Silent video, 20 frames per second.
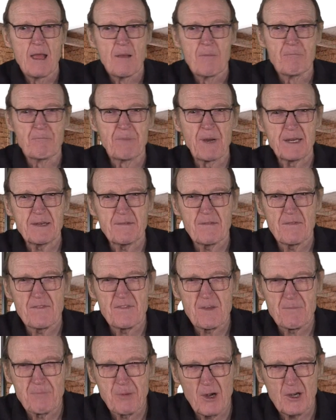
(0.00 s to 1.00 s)
But
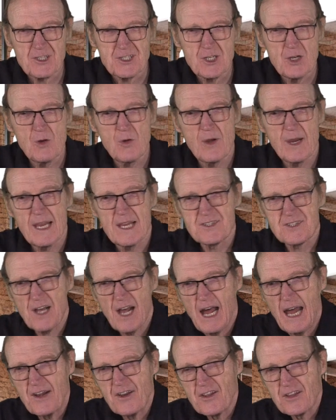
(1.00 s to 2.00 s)
the person who is
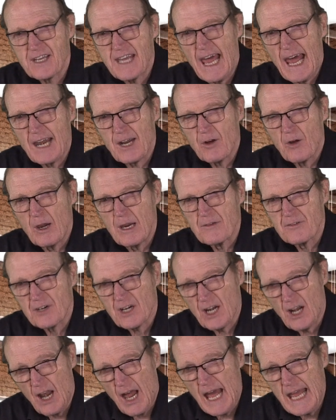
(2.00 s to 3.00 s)
under the category of
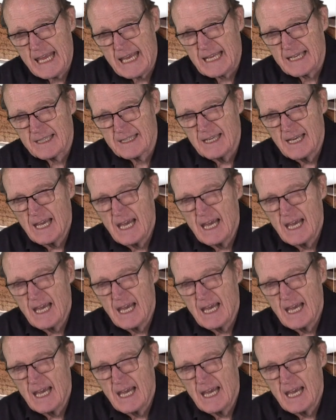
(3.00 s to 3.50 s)
client